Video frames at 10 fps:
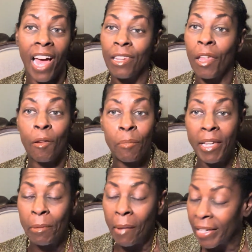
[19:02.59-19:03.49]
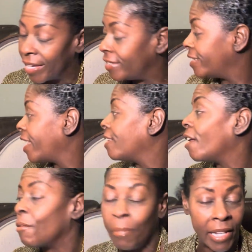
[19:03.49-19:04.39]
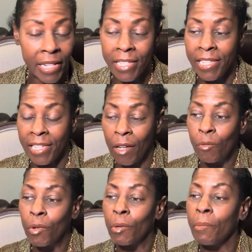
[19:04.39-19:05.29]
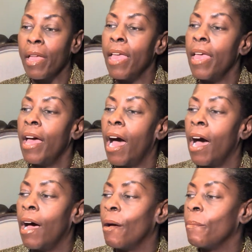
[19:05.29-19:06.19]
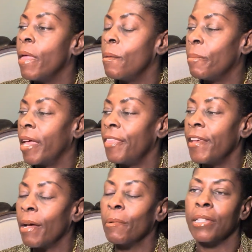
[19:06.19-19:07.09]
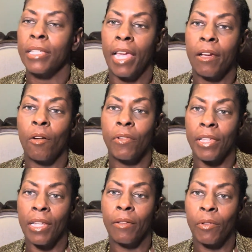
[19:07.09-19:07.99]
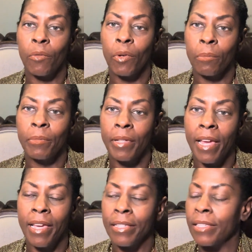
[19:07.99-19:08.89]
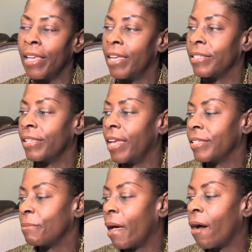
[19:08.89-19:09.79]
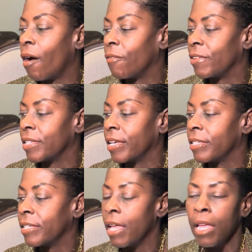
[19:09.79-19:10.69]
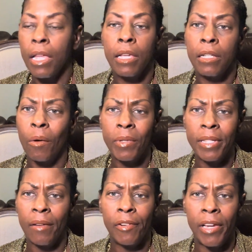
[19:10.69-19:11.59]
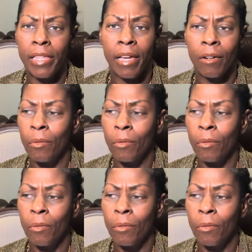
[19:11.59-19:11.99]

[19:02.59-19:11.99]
I love being in my kitchen. I love being in the sunroom. But I think I'm going to take over the living room as my office because no one's ever in there.